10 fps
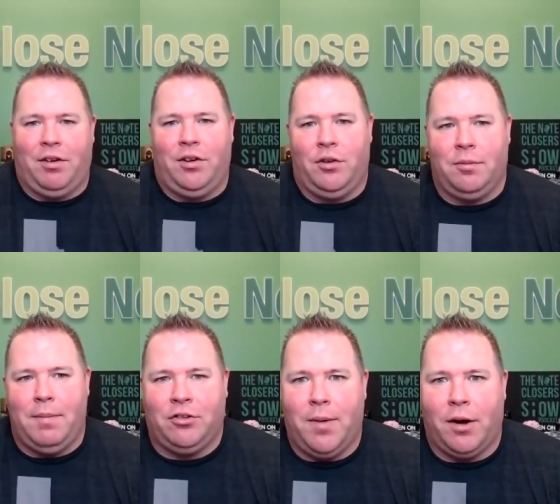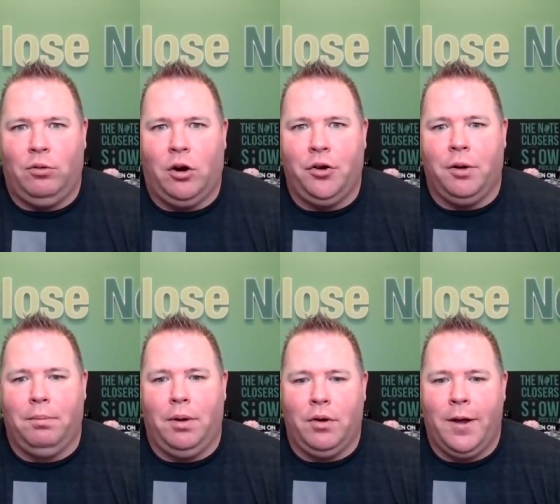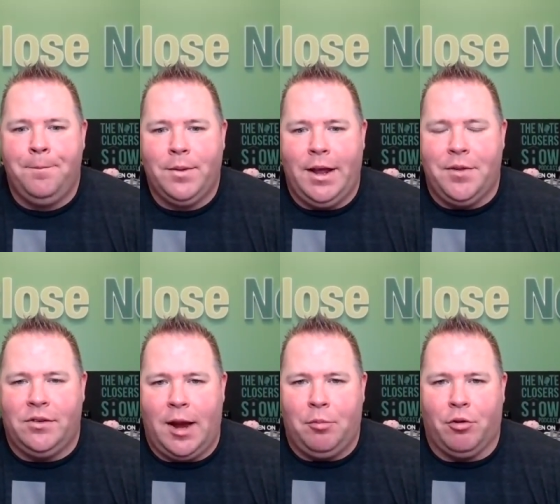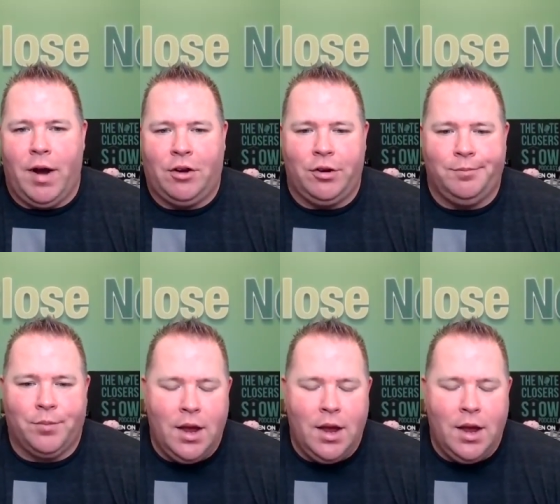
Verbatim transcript: to do as a mastermind: row your boat in the same direction.